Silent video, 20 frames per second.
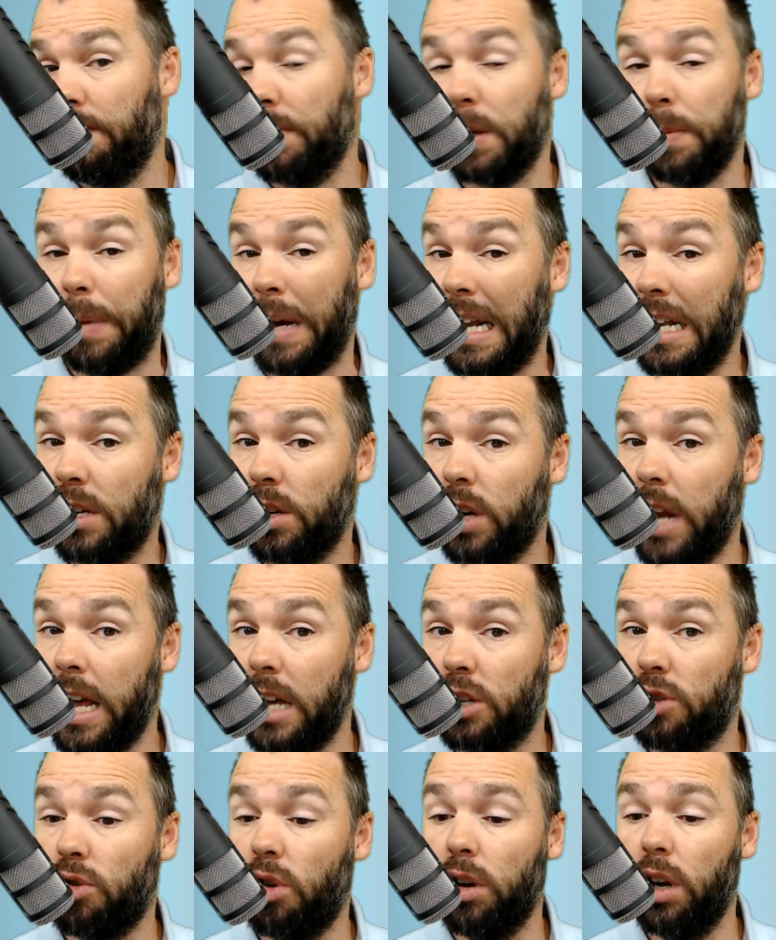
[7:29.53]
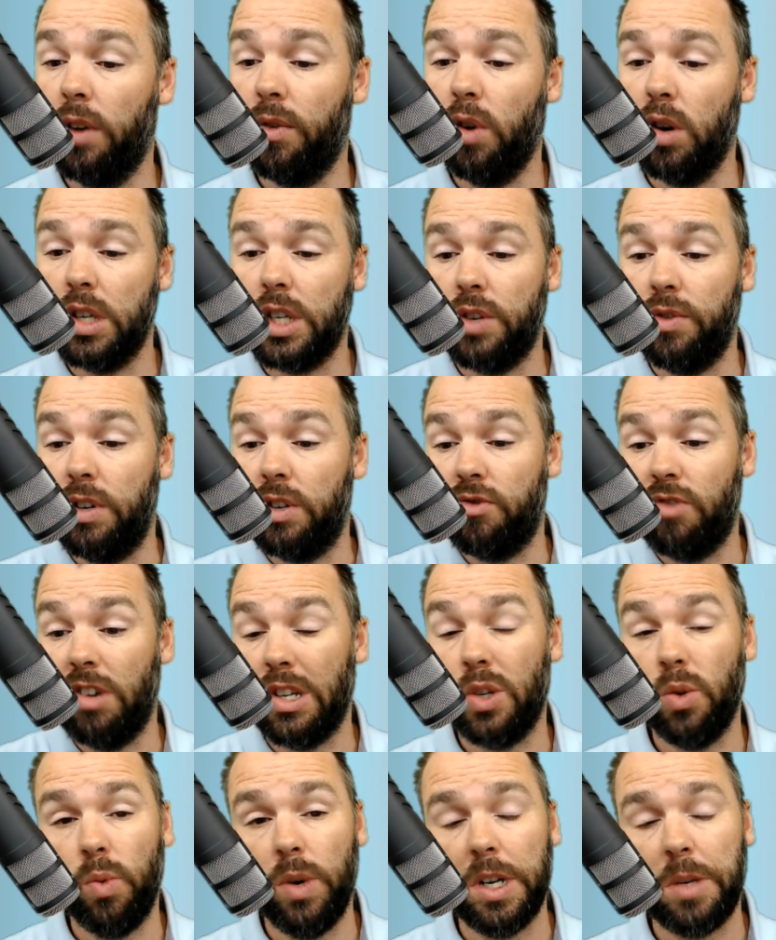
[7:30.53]
Depends on how strong your roster is.
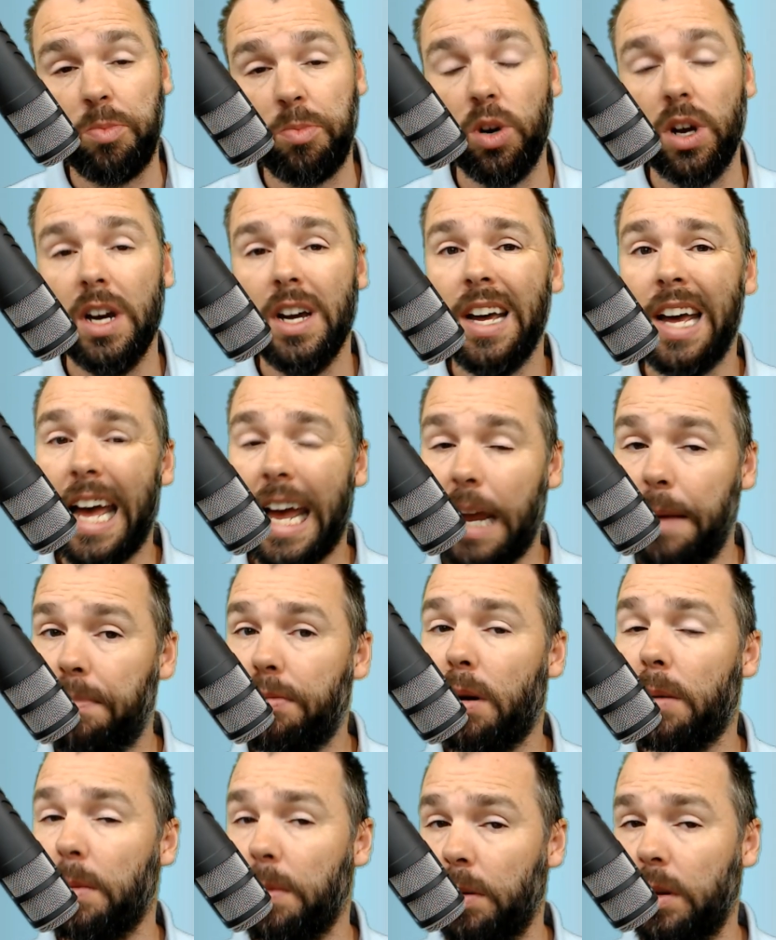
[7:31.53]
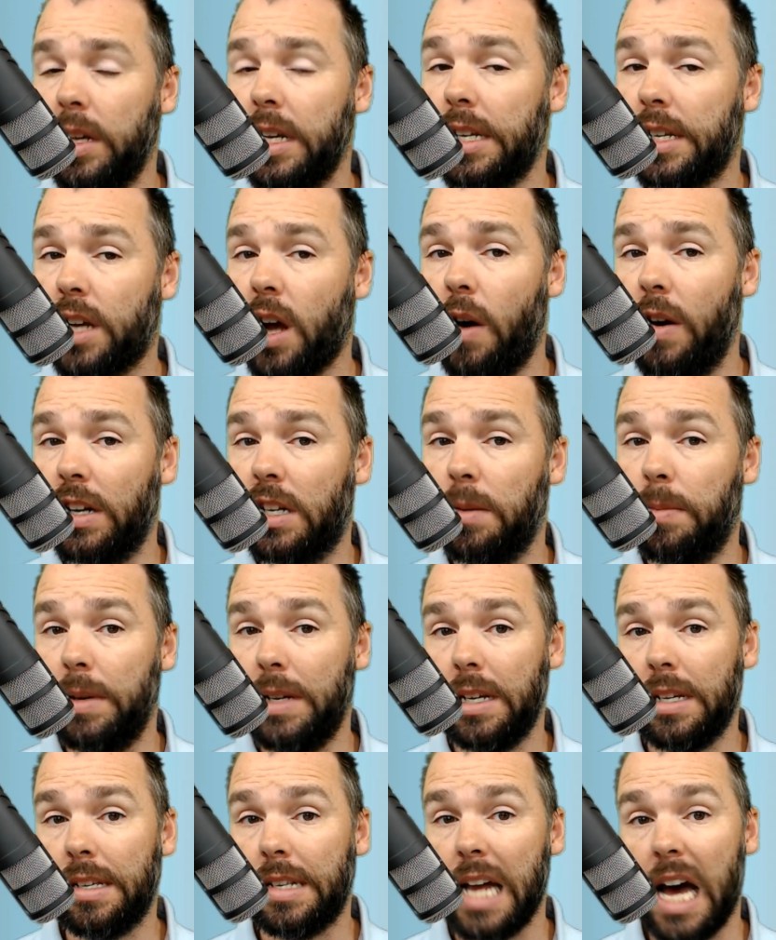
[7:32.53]
Russell Westbrook, he probably is going to
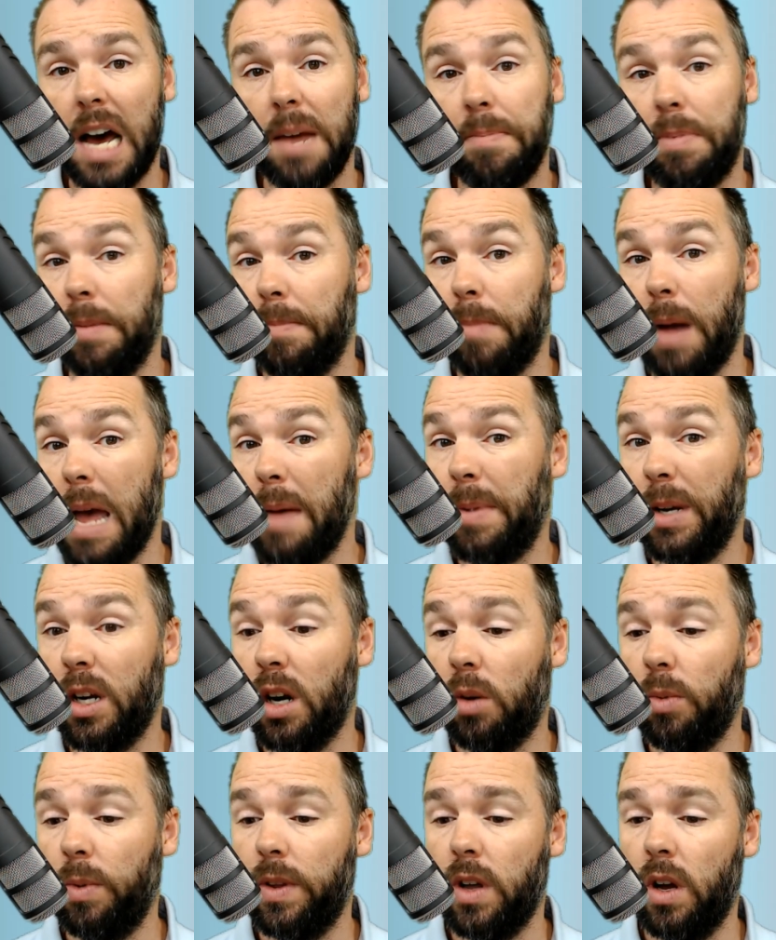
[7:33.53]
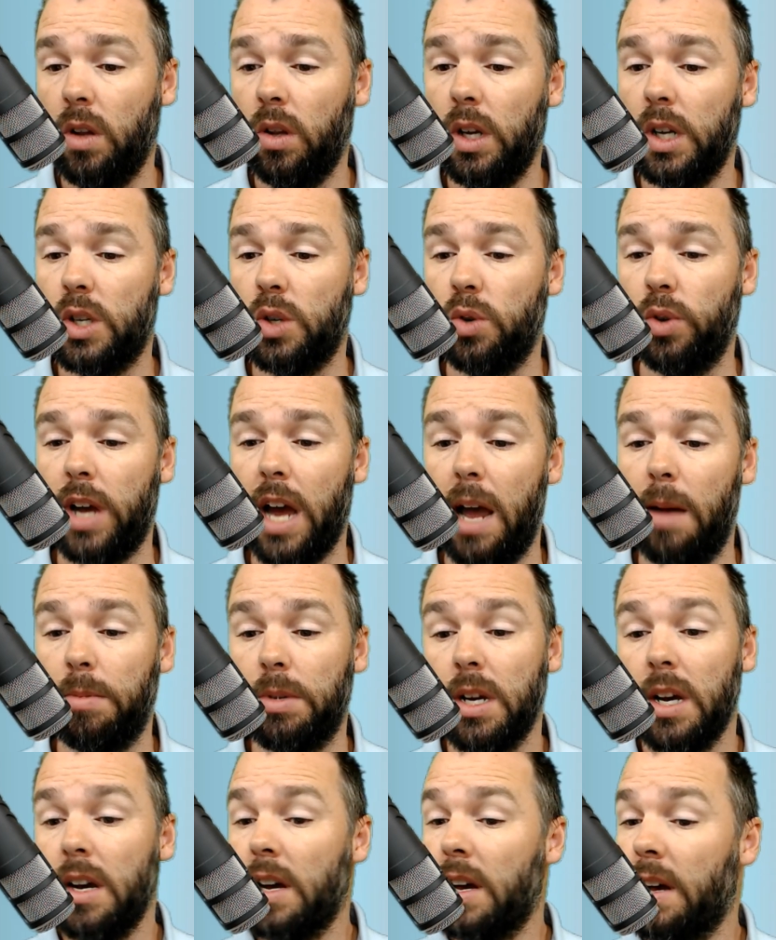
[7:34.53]
be a start, but maybe not with only two
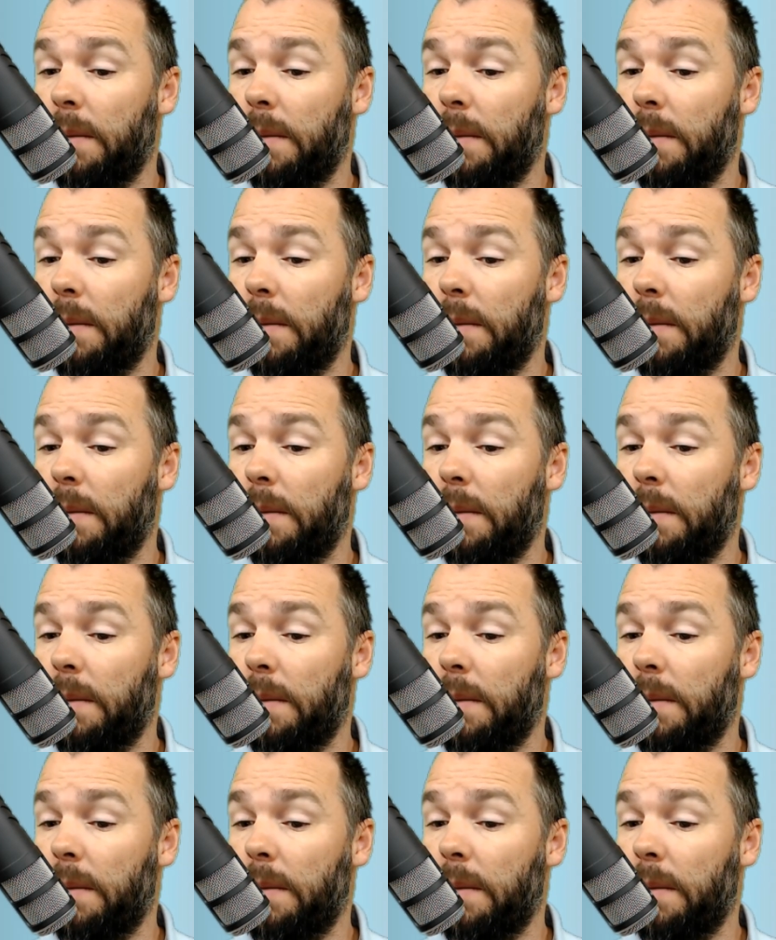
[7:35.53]
games.